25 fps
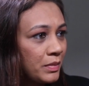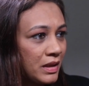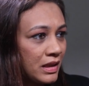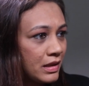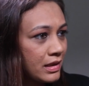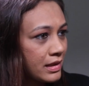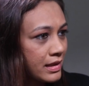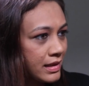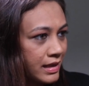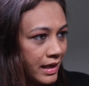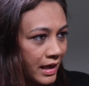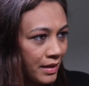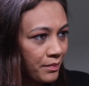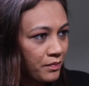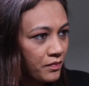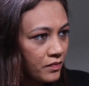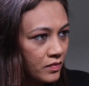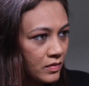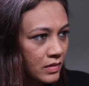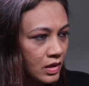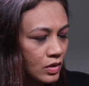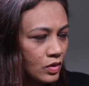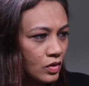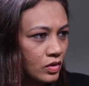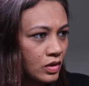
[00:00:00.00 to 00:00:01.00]
be the same.
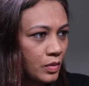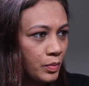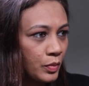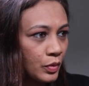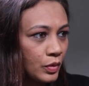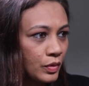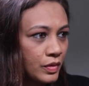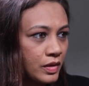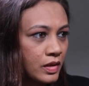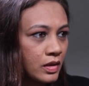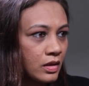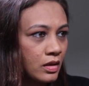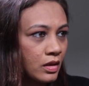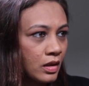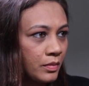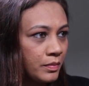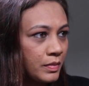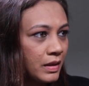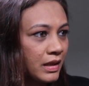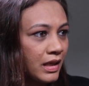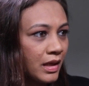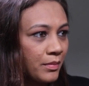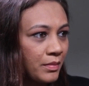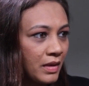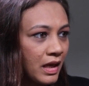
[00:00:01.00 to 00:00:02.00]
So suppose the
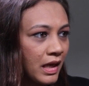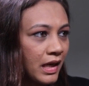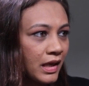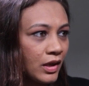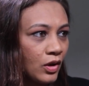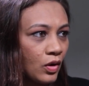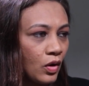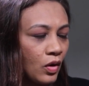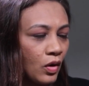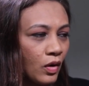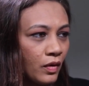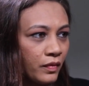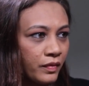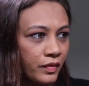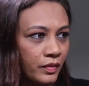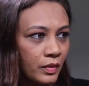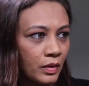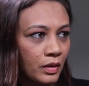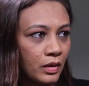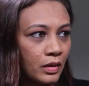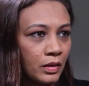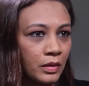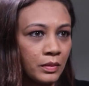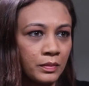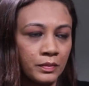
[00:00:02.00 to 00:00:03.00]
BMI
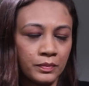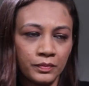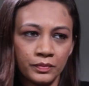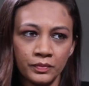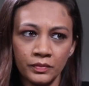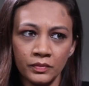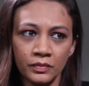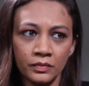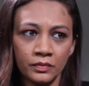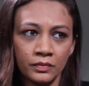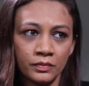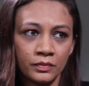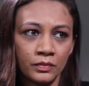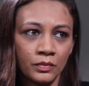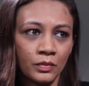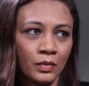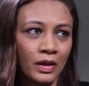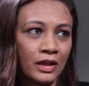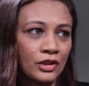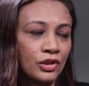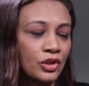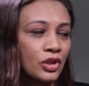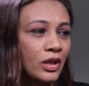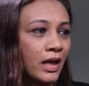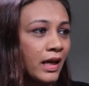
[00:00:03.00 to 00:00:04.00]
of
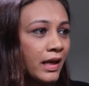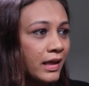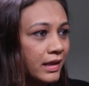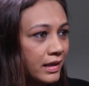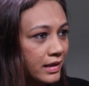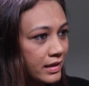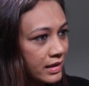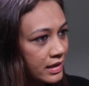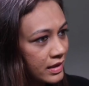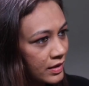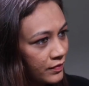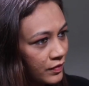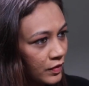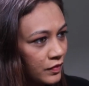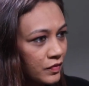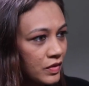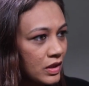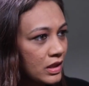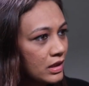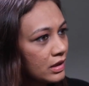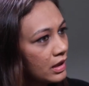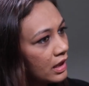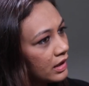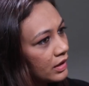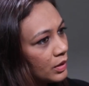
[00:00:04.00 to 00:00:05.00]
one child is
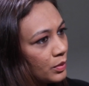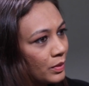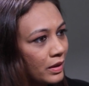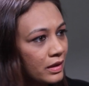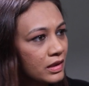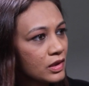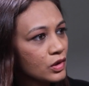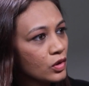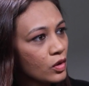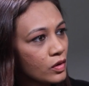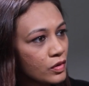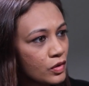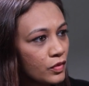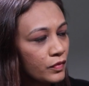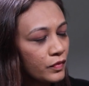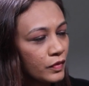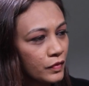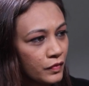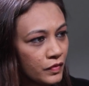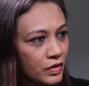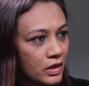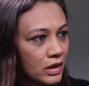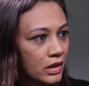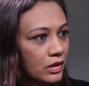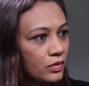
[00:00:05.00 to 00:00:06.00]
15, the other one is also
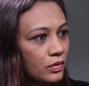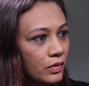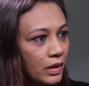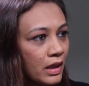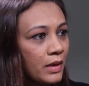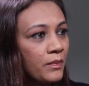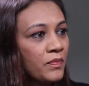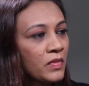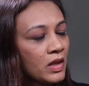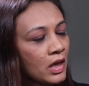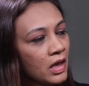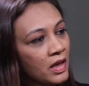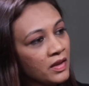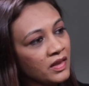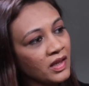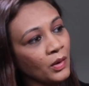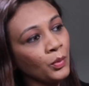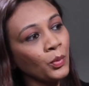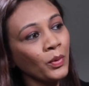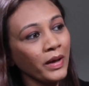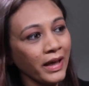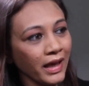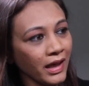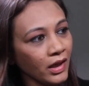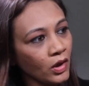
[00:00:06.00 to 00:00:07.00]
15, okay? They're
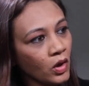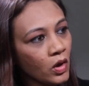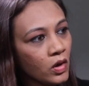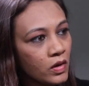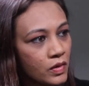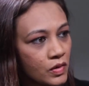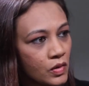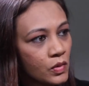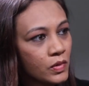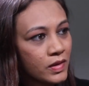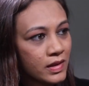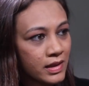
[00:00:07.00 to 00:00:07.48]
weighing also